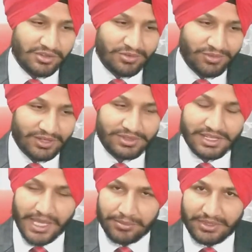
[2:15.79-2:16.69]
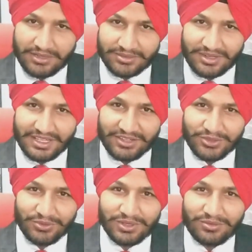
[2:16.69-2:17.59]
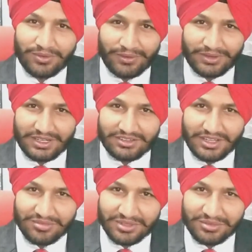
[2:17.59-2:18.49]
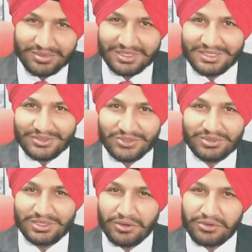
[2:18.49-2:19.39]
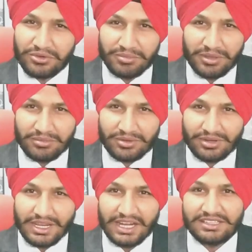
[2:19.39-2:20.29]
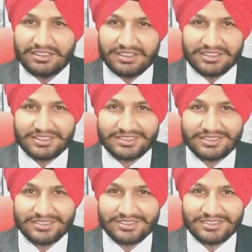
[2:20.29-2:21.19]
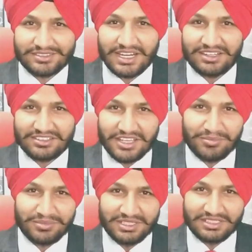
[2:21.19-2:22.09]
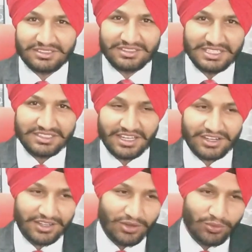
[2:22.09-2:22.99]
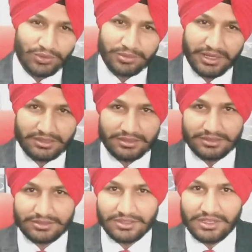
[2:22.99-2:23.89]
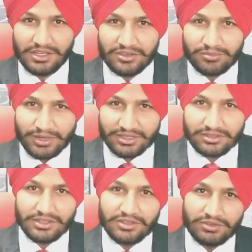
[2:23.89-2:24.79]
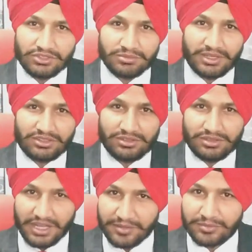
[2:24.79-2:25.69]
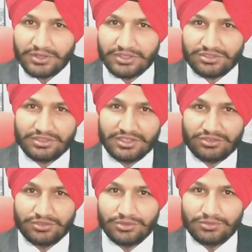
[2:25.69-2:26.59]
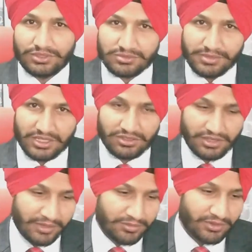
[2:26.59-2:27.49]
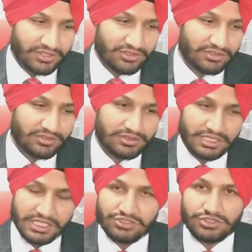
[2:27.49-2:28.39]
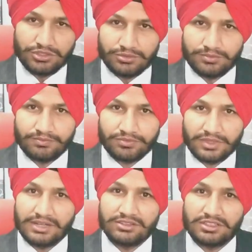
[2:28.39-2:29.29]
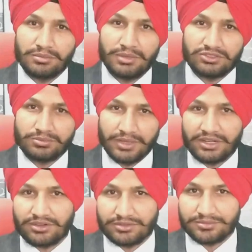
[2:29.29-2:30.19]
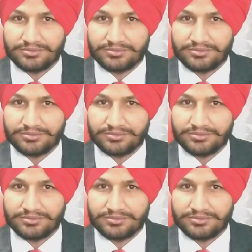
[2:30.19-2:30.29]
What will happen after that? You will forget every word. You will not remember anything that is happening. These are the old methods. But which method I'm gonna suggest you, which method I'm gonna teach you, that is a much better.